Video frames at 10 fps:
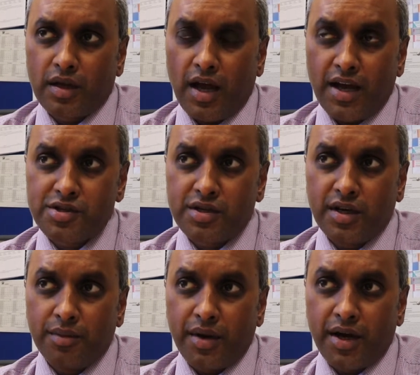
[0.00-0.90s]
Ask
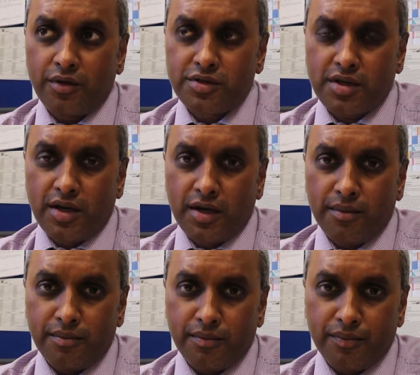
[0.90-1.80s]
about
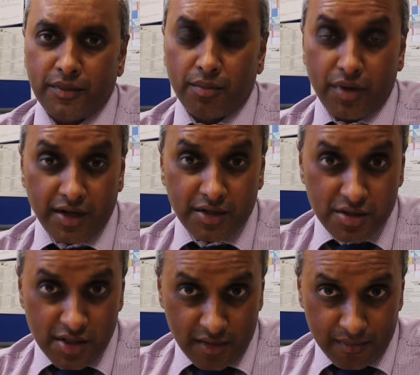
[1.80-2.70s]

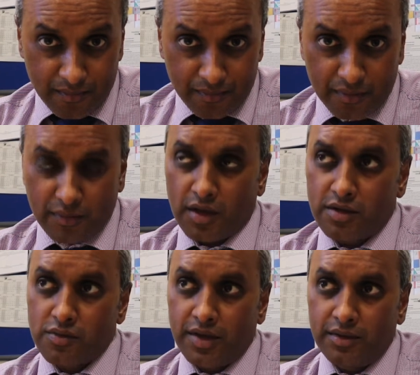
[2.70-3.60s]
pregnancy
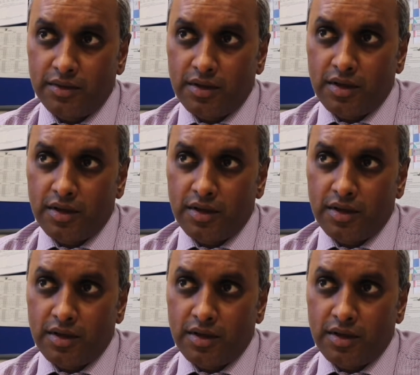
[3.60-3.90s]
as well,